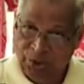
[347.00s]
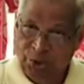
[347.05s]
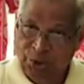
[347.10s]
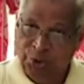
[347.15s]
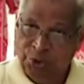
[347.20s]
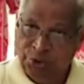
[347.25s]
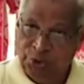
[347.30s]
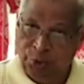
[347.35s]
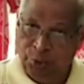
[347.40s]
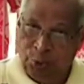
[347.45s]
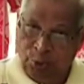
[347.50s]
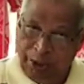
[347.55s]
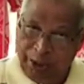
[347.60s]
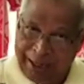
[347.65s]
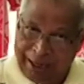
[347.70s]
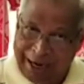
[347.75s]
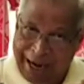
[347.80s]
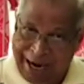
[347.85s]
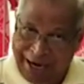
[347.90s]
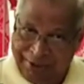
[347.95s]
So only
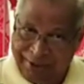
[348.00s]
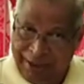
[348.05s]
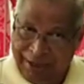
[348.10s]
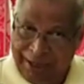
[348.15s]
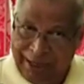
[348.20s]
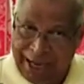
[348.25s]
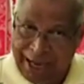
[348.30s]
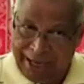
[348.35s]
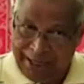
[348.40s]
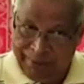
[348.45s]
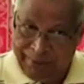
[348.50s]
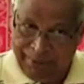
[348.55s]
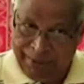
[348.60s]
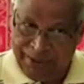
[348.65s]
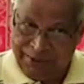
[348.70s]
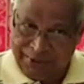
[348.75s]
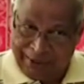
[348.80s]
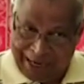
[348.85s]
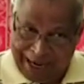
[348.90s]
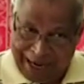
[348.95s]
rational
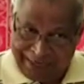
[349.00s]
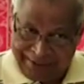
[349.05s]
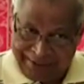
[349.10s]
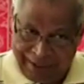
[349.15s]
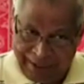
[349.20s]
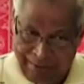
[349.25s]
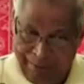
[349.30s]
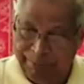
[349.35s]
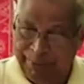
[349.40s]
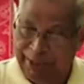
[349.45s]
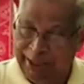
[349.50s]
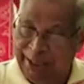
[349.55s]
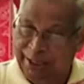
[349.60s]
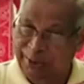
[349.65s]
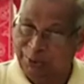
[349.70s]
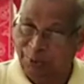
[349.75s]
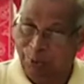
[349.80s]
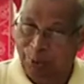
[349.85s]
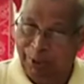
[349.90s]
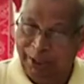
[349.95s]
animals, rational
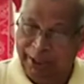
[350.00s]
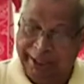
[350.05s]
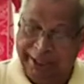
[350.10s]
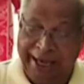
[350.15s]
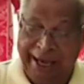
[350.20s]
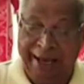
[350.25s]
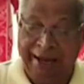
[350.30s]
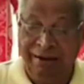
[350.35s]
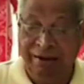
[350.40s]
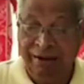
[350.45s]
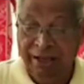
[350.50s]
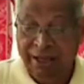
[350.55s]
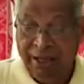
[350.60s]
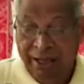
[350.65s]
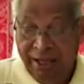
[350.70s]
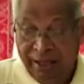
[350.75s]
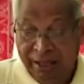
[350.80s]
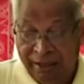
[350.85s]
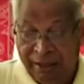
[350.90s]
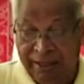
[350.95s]
beings only can
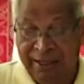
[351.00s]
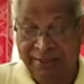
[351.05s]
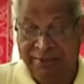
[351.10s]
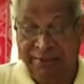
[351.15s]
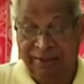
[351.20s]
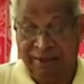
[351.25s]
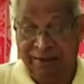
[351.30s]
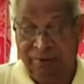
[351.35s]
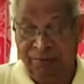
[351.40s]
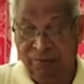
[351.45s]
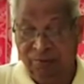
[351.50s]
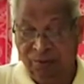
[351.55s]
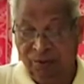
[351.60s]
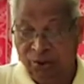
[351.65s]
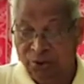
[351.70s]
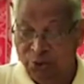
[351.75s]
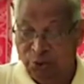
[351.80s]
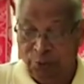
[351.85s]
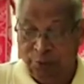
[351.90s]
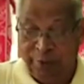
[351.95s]
reason.
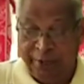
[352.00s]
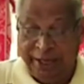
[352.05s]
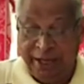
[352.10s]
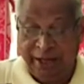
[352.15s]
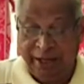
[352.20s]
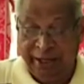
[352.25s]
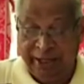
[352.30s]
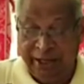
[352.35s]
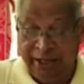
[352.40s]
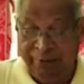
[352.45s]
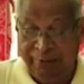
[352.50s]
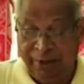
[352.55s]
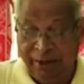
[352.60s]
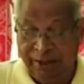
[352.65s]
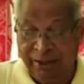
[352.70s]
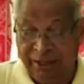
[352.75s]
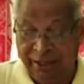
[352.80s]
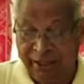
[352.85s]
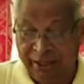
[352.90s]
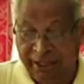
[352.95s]
So we are
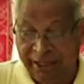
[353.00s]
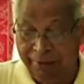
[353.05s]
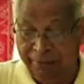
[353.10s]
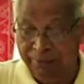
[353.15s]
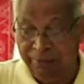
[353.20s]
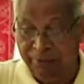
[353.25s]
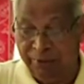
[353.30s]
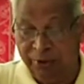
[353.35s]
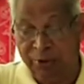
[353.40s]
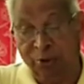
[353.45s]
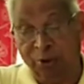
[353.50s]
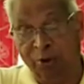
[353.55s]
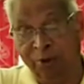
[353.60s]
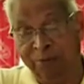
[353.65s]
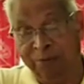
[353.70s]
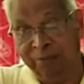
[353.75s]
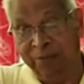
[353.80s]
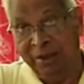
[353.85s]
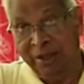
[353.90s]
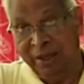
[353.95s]
given the gift
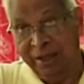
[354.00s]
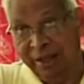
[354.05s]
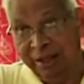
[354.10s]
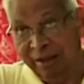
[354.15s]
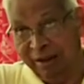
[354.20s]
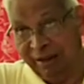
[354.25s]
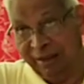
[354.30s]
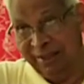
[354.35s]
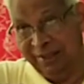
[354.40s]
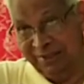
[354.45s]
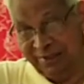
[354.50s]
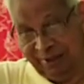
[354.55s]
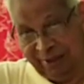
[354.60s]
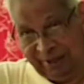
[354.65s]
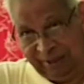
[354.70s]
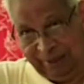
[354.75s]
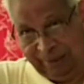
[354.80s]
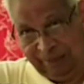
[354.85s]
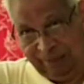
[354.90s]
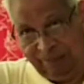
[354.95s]
of
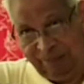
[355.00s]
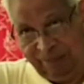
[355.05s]
reasoning.